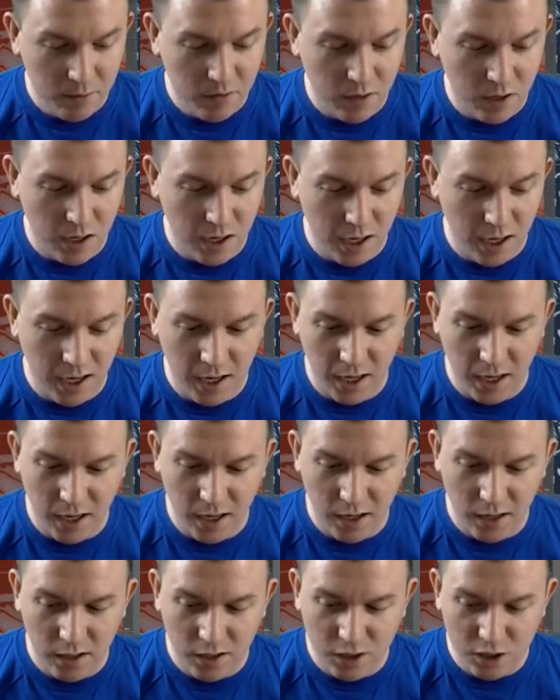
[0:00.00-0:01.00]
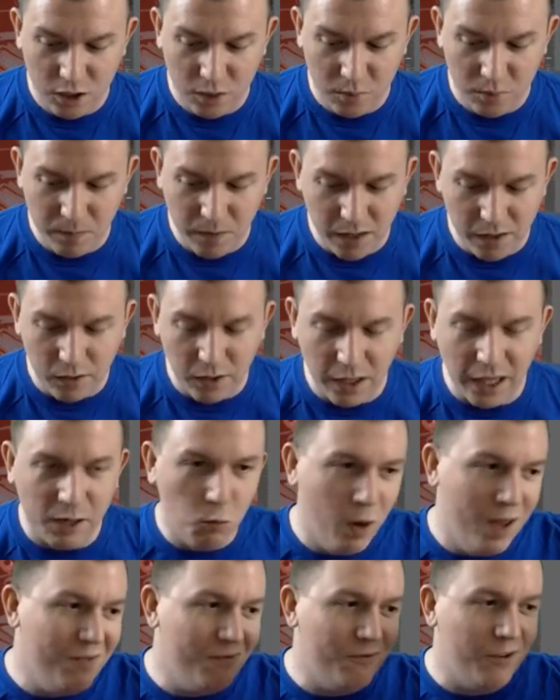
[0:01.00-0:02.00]
it like
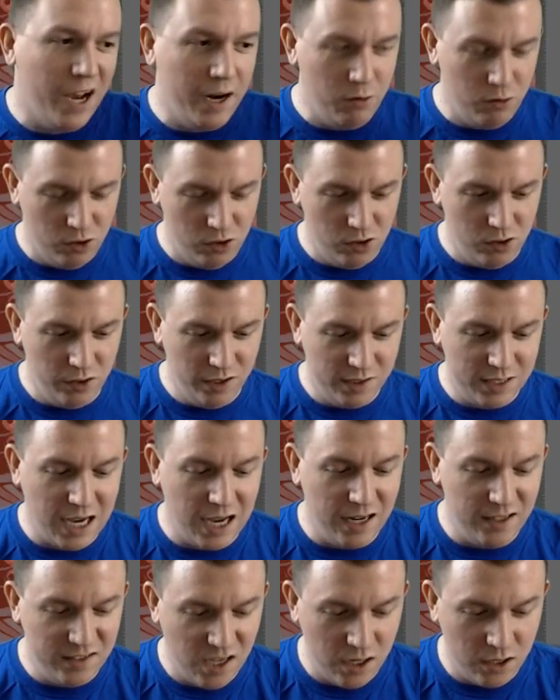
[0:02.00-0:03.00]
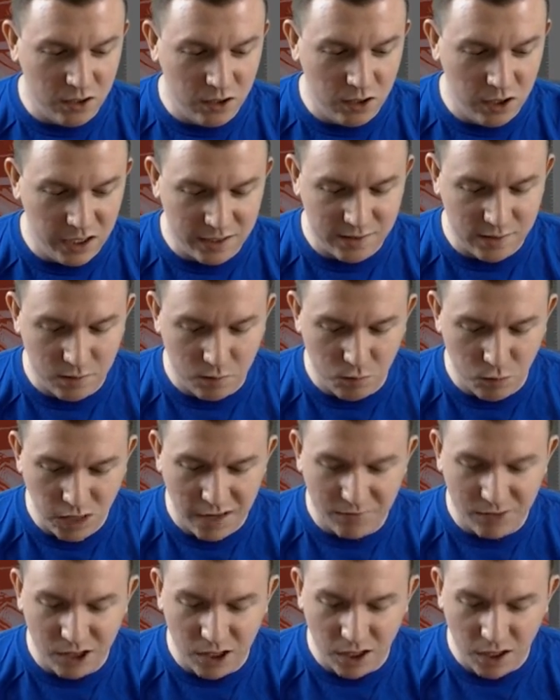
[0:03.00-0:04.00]
went viral and got a ton of clicks and
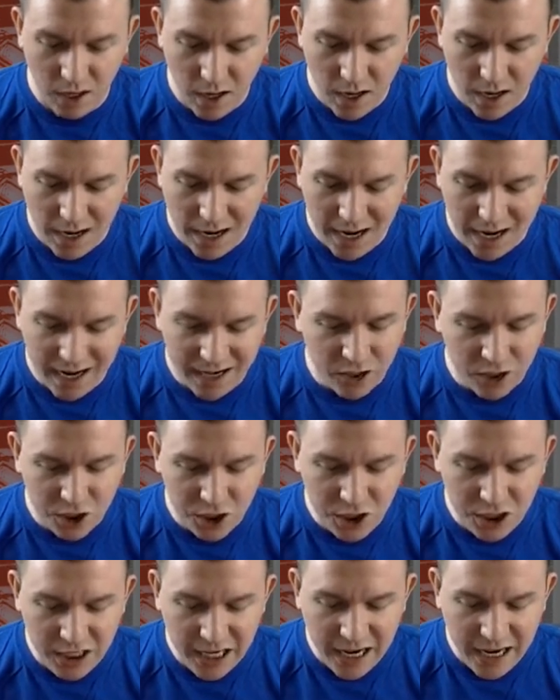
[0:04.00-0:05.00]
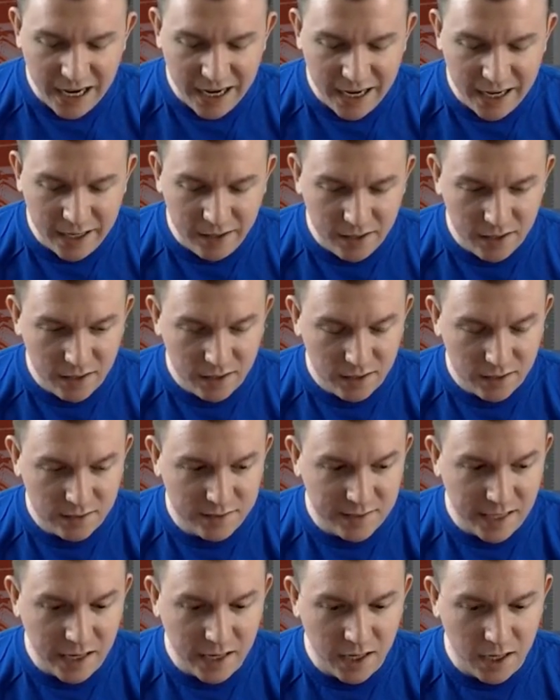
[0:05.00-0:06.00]
whatever. And she had
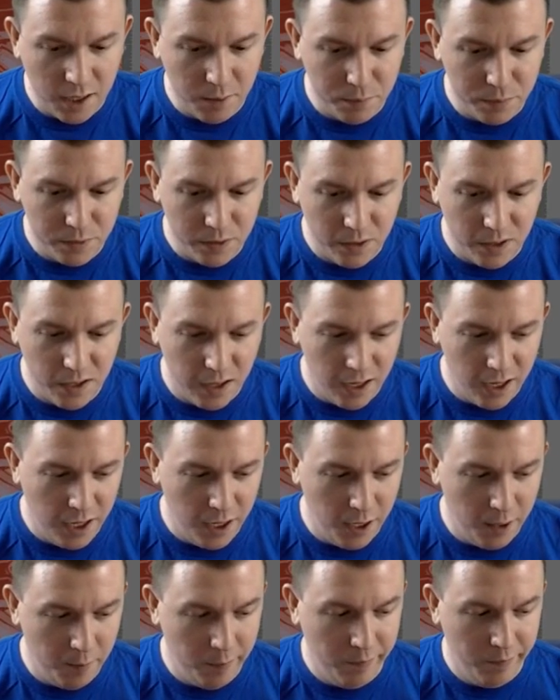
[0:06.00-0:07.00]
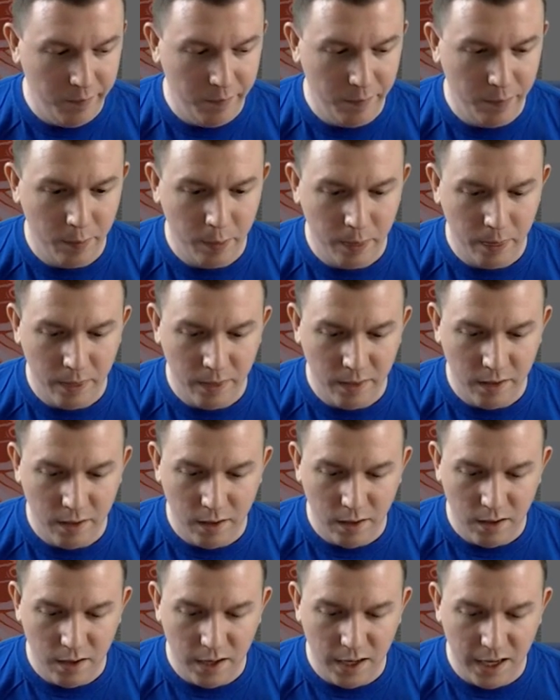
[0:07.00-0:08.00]
set up an
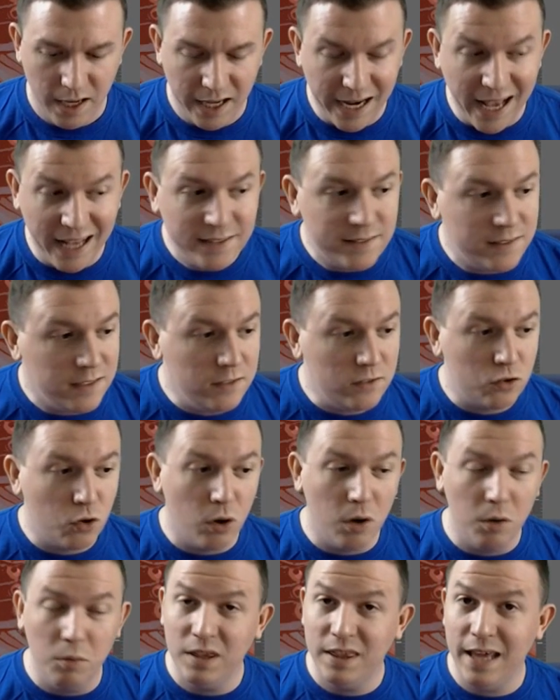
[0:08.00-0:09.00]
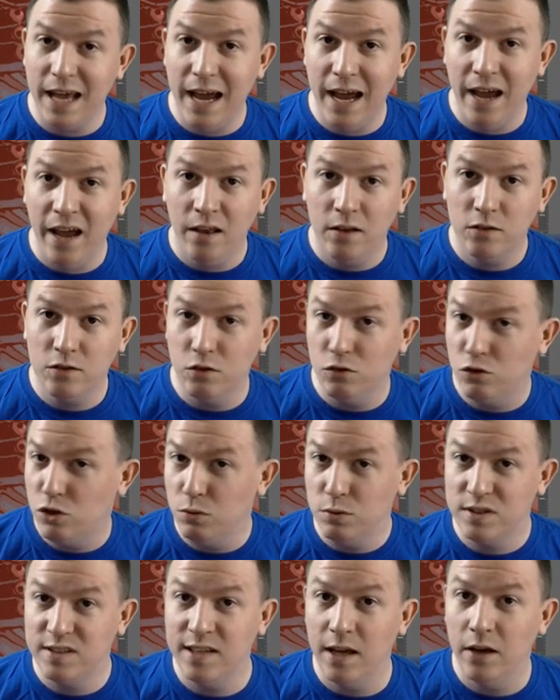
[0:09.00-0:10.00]
Etsy store with that. So she
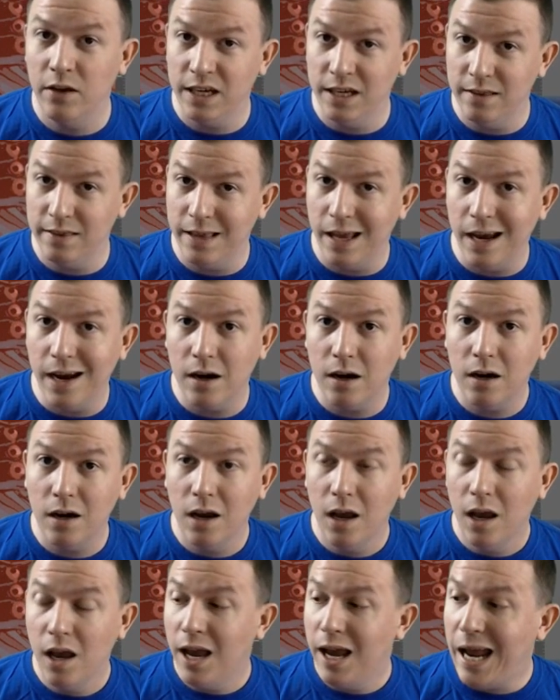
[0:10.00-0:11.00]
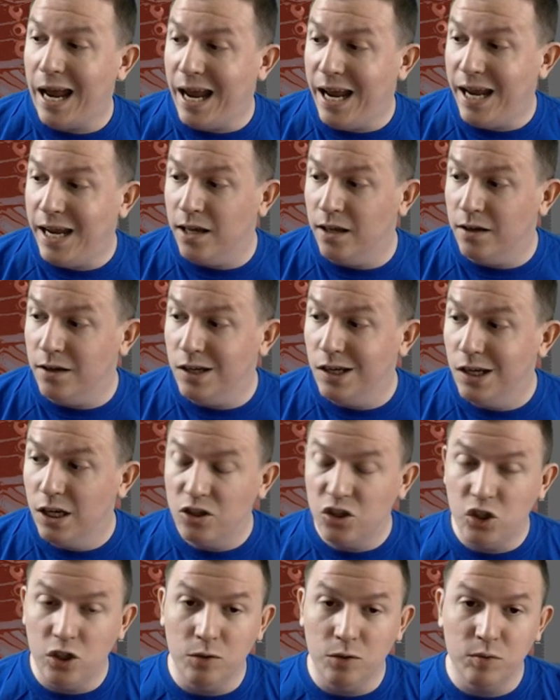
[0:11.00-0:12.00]
was selling it there. And
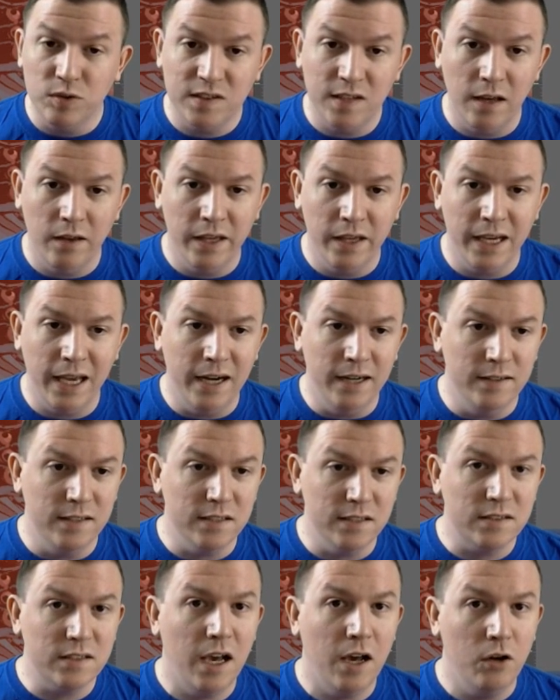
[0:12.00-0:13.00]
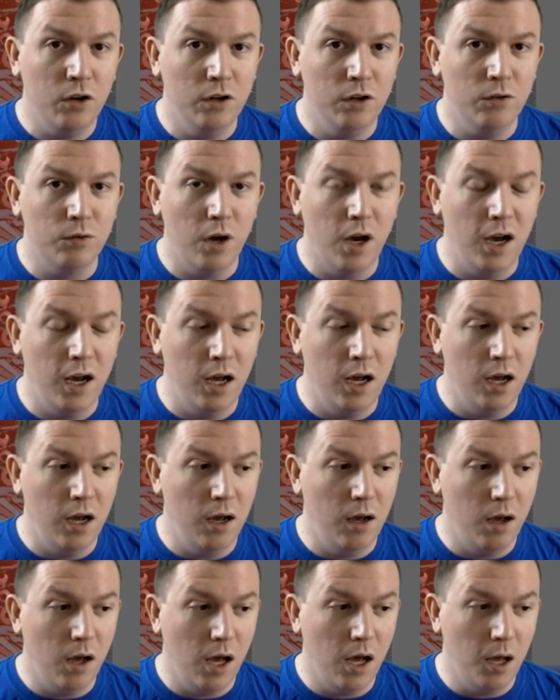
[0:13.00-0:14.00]
she was selling at a discounted
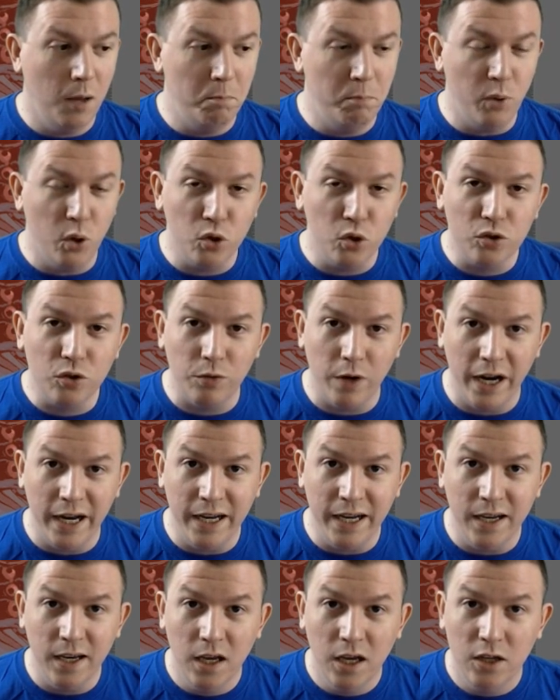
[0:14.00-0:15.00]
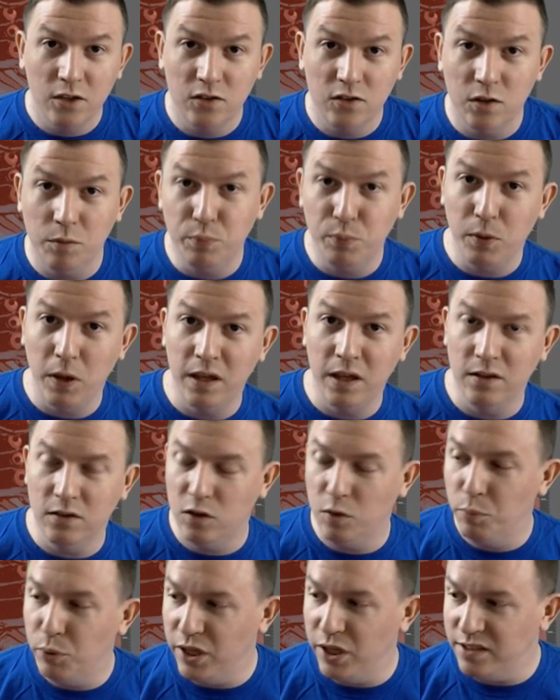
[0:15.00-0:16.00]
bulk rate to
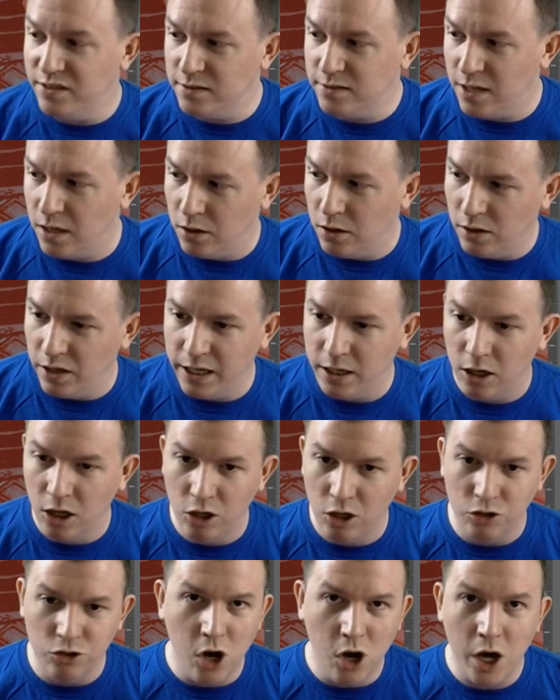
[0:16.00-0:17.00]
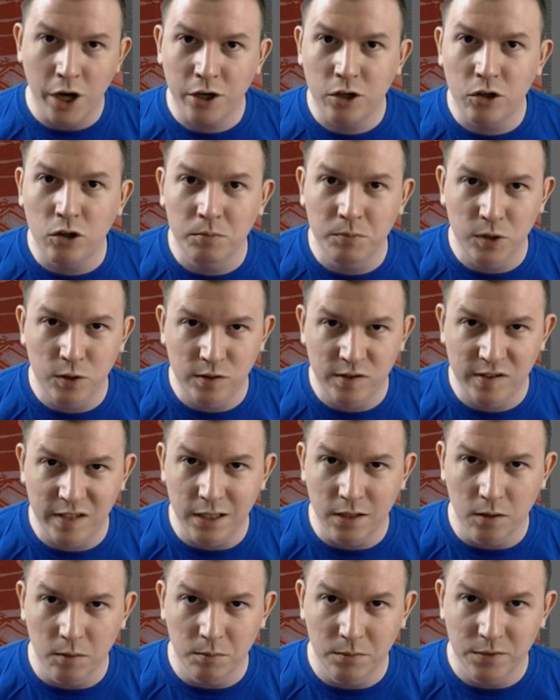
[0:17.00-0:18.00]
places that are like nautical
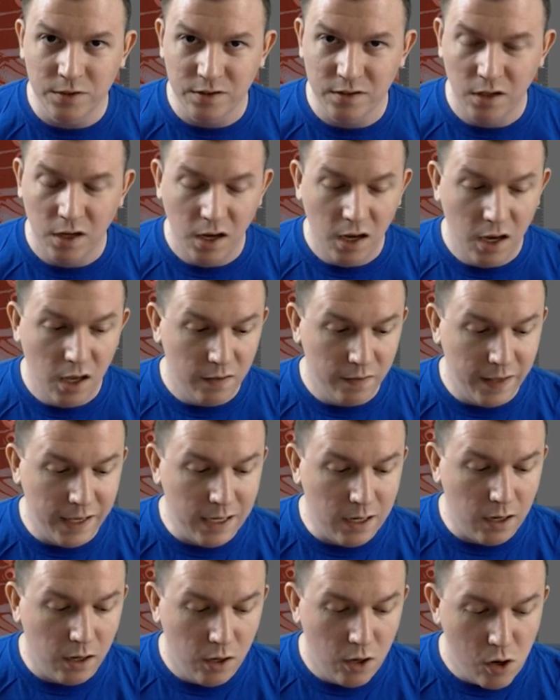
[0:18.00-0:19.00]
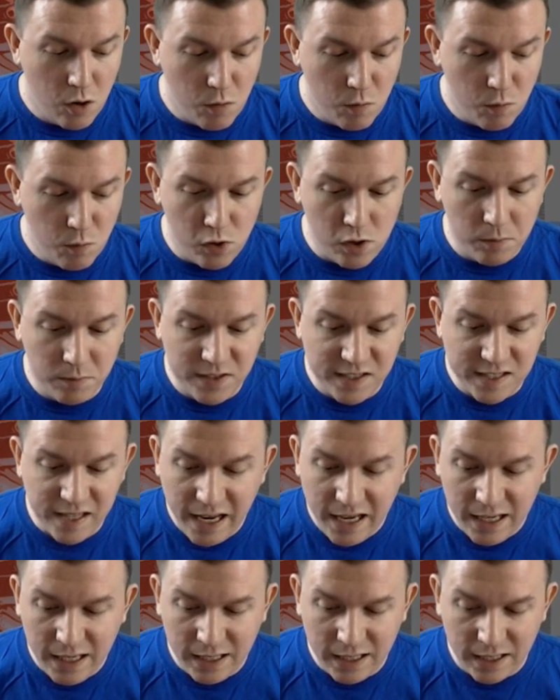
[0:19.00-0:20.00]
museums. Like, what I'm
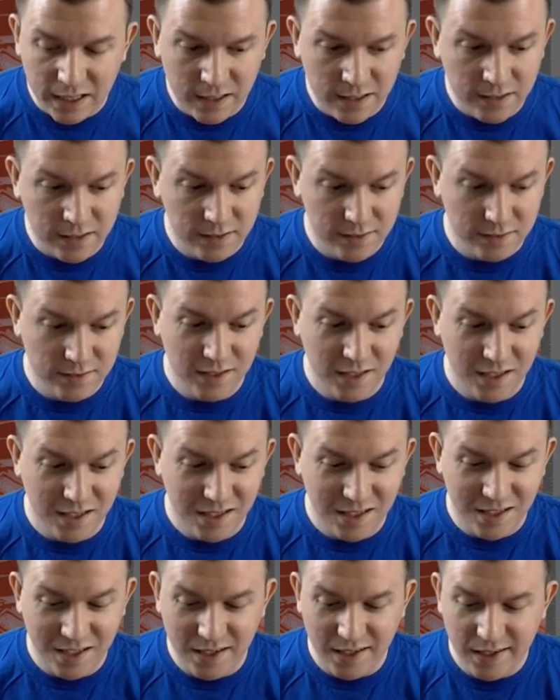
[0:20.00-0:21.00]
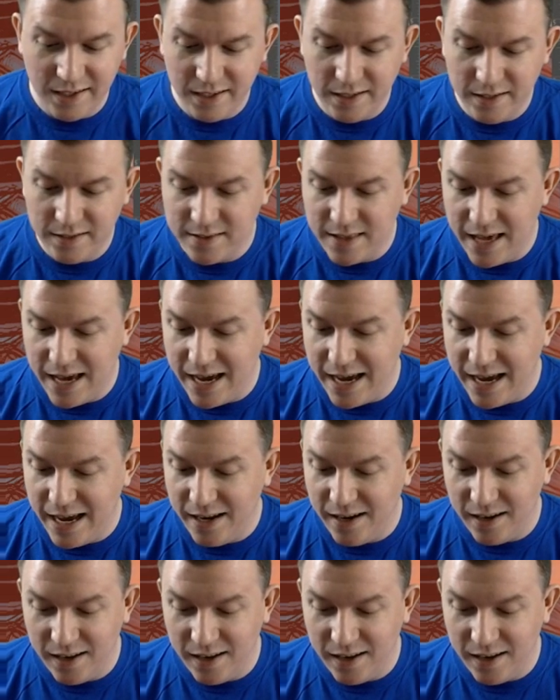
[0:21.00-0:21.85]
saying is that